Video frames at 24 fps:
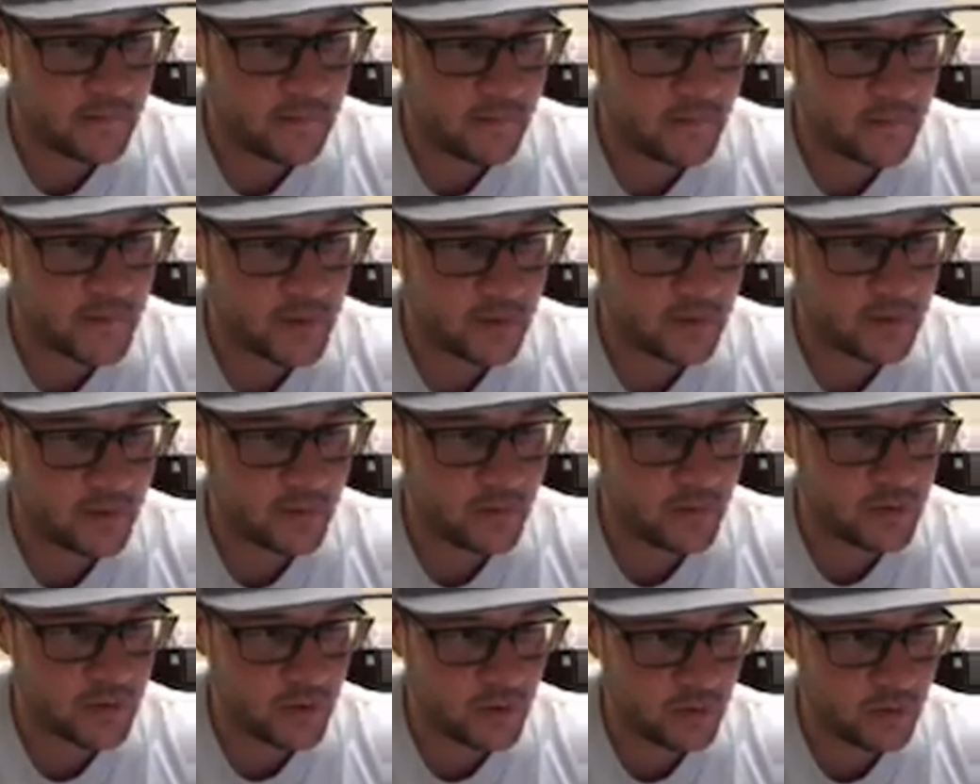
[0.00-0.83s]

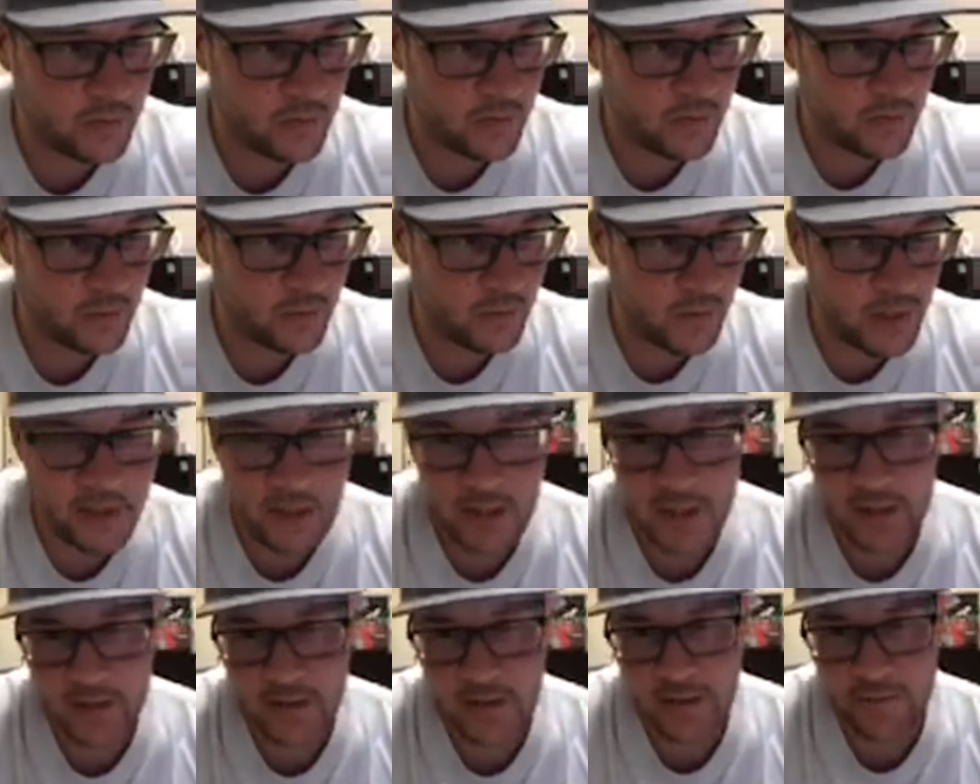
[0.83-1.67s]
So one
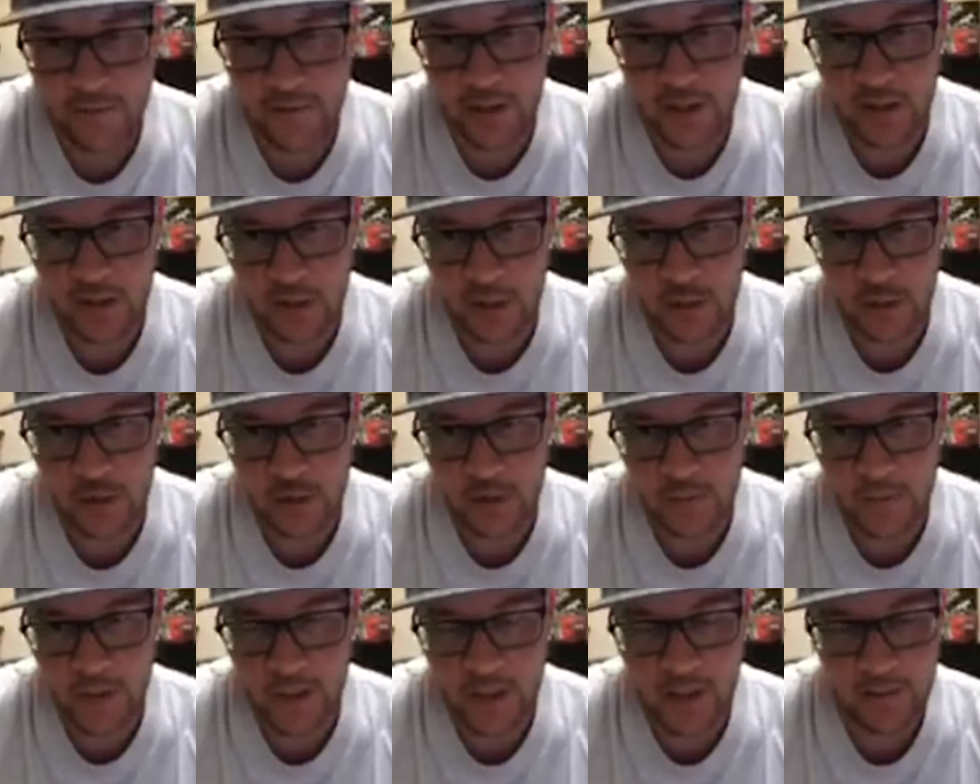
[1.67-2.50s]
negative thing
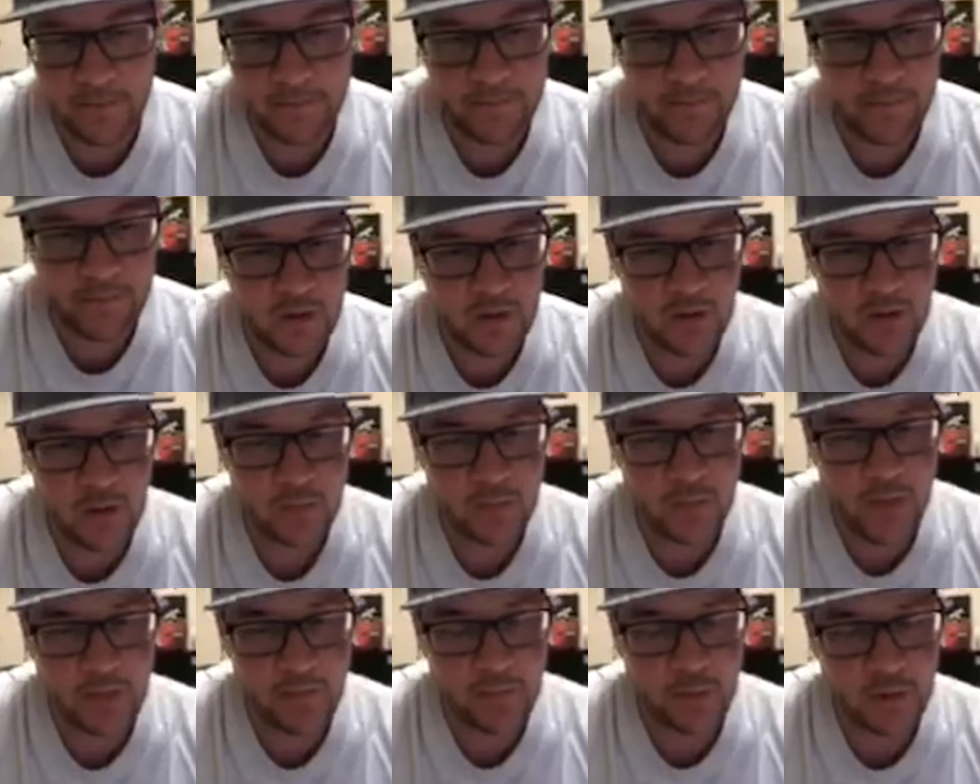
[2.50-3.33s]
could be
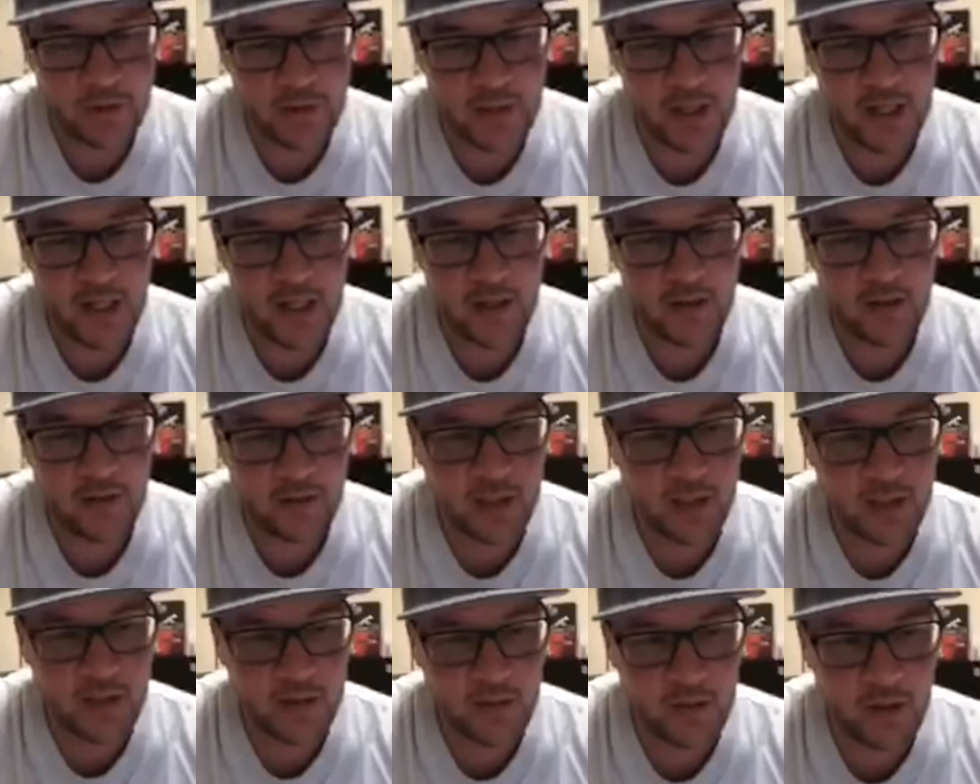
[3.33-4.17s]
that people say,
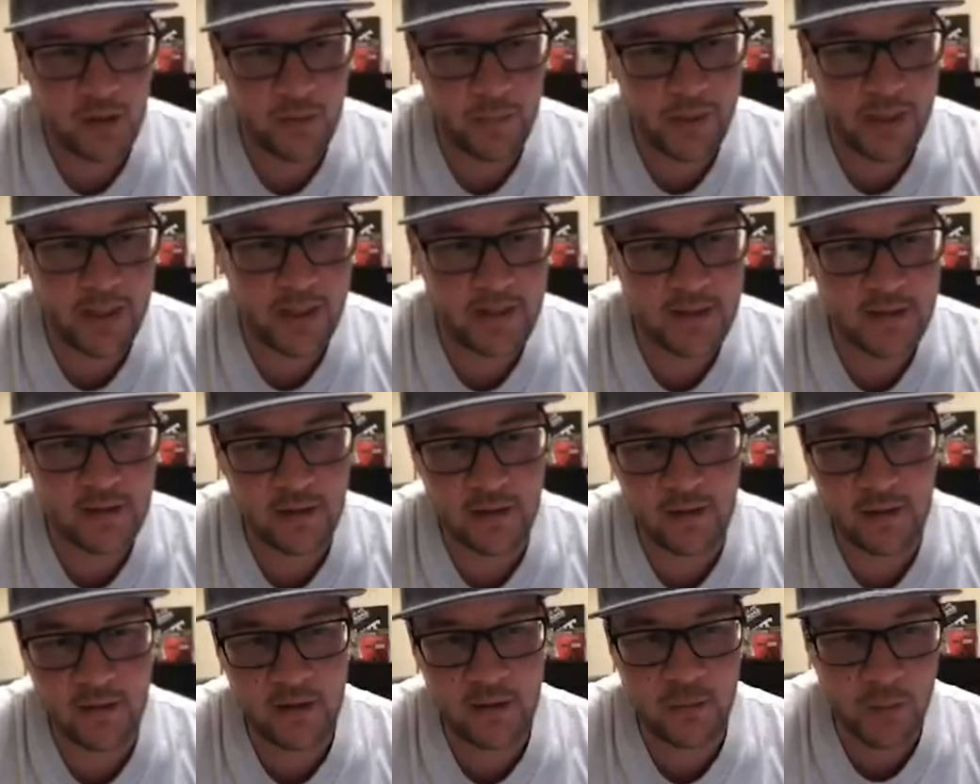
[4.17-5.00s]
okay, Euro B is
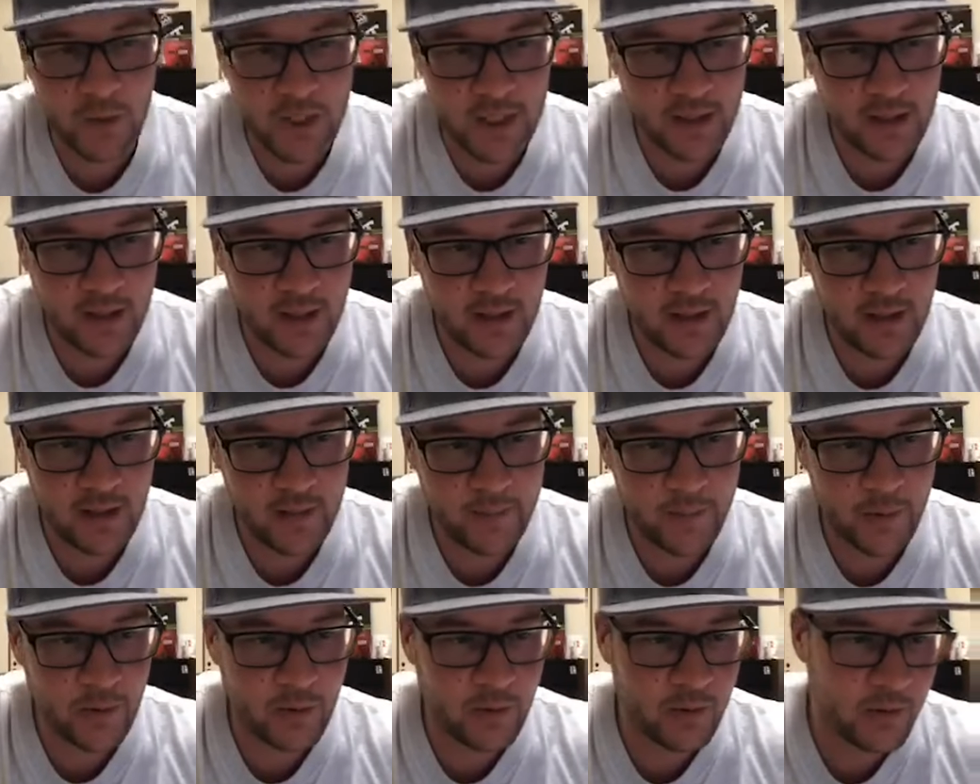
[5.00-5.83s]
not on a weekend
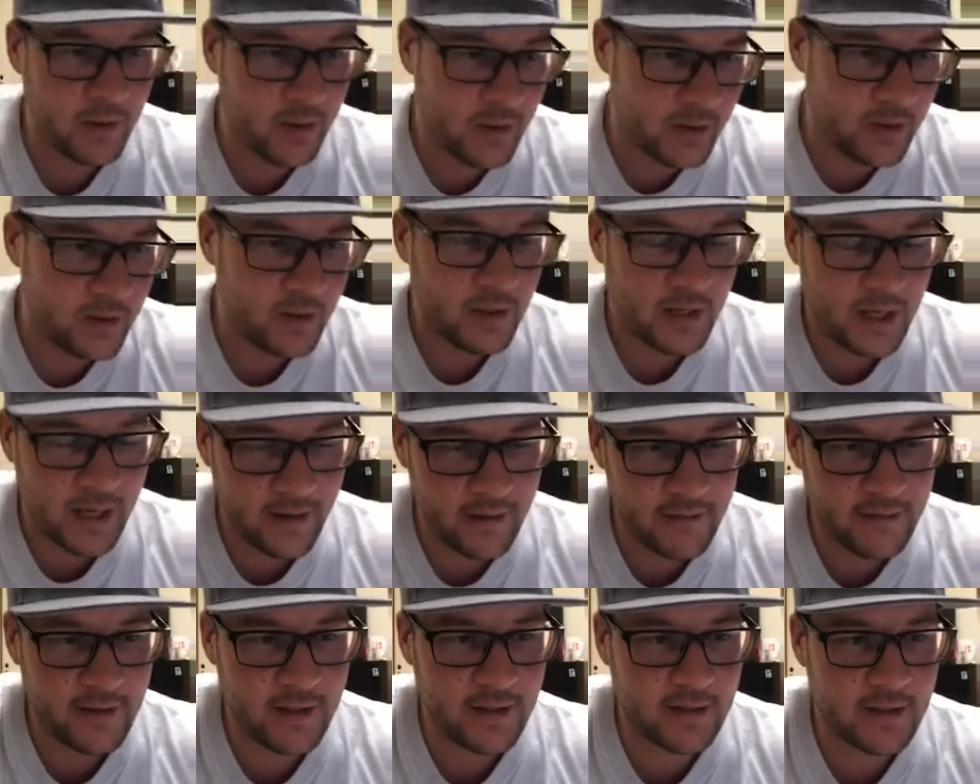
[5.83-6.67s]
anymore. I
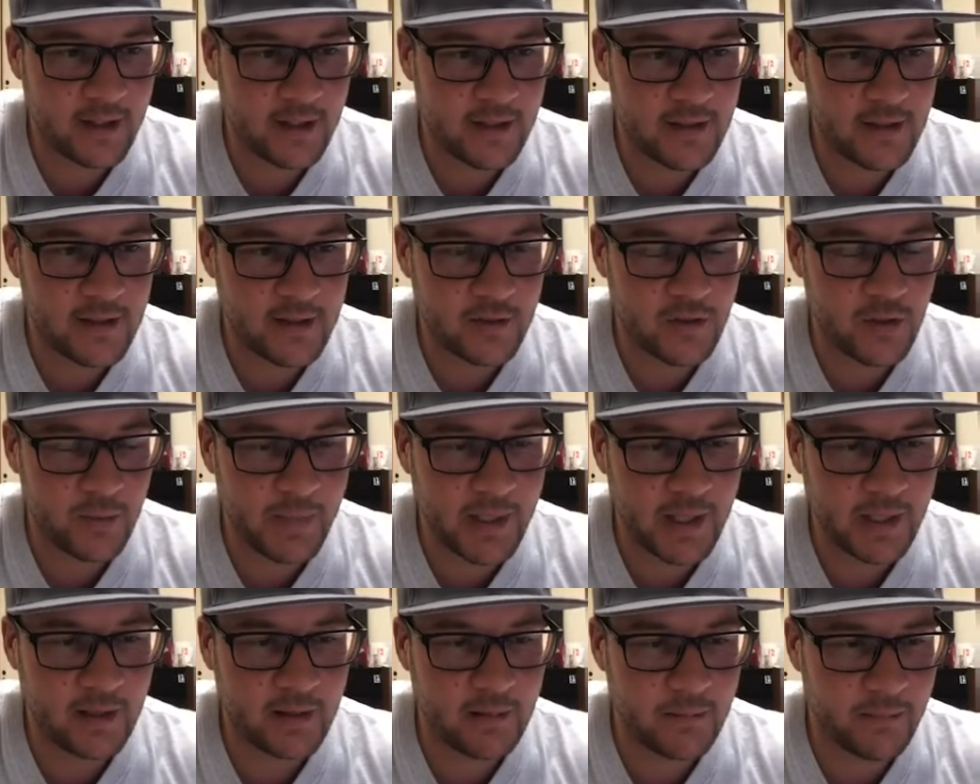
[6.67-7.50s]
don't think that's such a
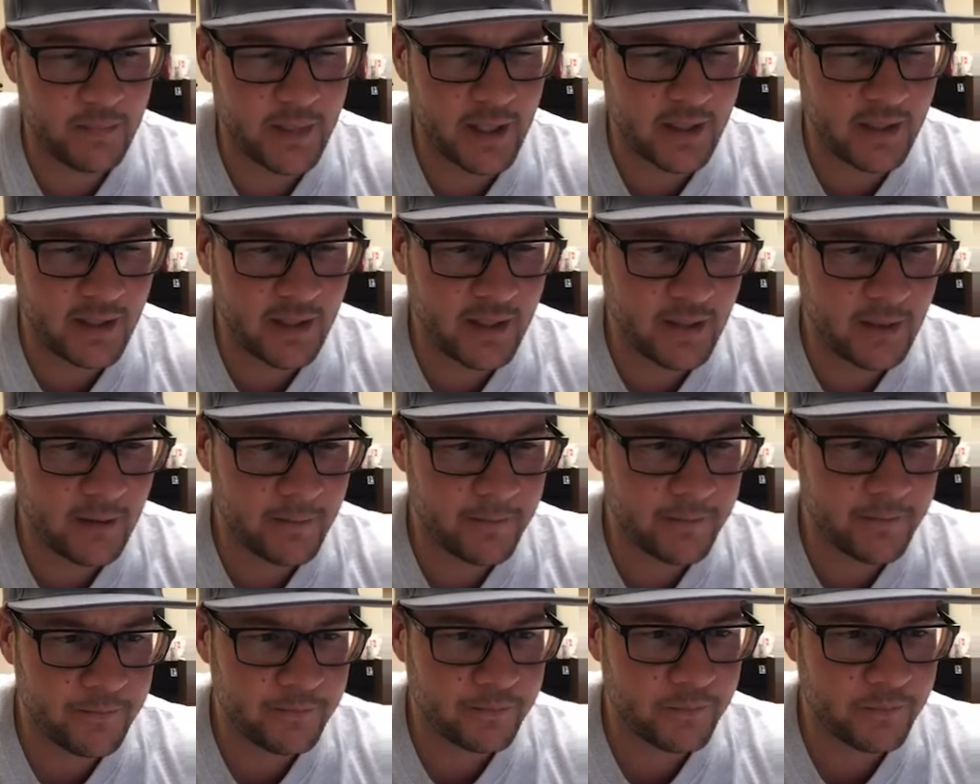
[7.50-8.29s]
big deal.